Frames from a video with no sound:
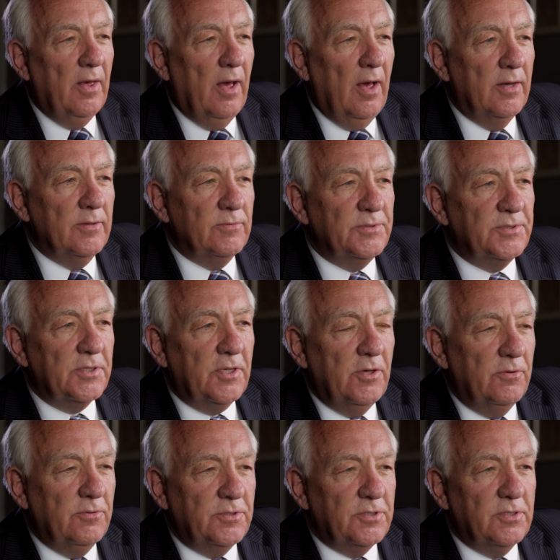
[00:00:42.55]
and was
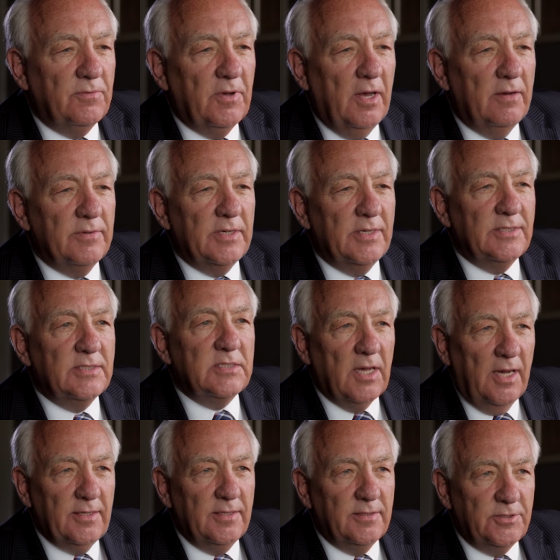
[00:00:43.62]
accused of having
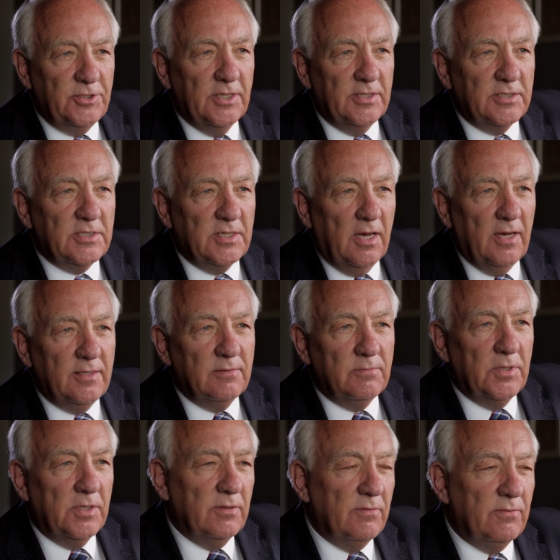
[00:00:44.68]
incited the genocide and
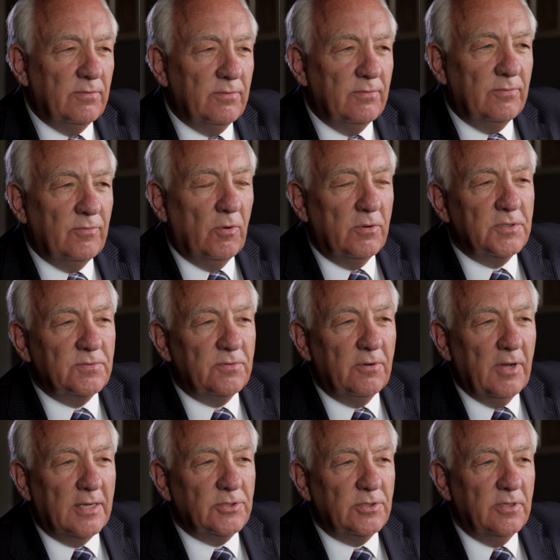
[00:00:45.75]
been a force
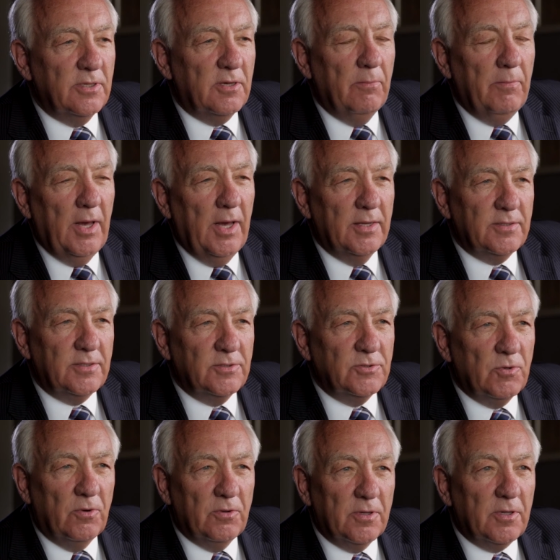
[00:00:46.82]
for actually command,
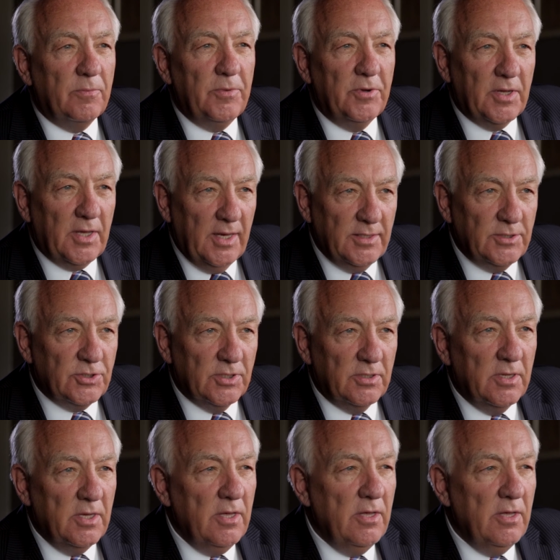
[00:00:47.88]
control, and communication